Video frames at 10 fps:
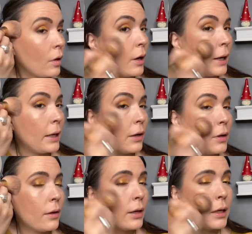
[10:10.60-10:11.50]
All right, now
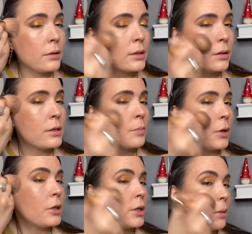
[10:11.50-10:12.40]
nothing else on this
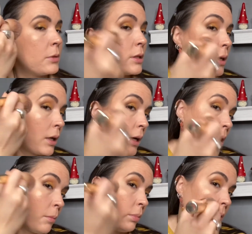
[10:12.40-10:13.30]
brush. I'm just gonna kind
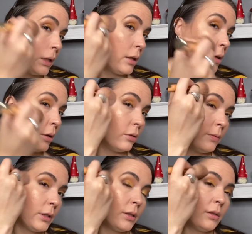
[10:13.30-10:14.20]
of blend
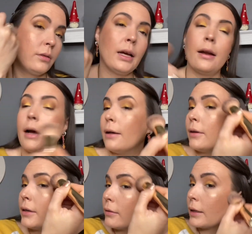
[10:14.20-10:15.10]
over that
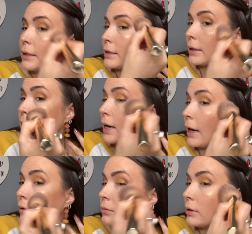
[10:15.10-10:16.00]
highlighter, like I said, because I
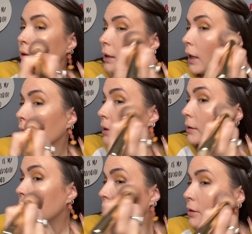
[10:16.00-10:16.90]
don't really like
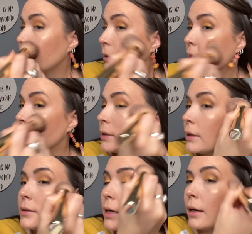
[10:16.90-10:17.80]
a super
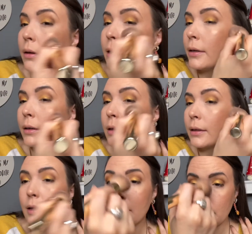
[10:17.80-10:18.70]
intense highlighter like
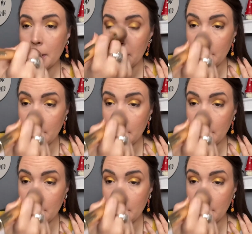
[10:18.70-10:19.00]
that.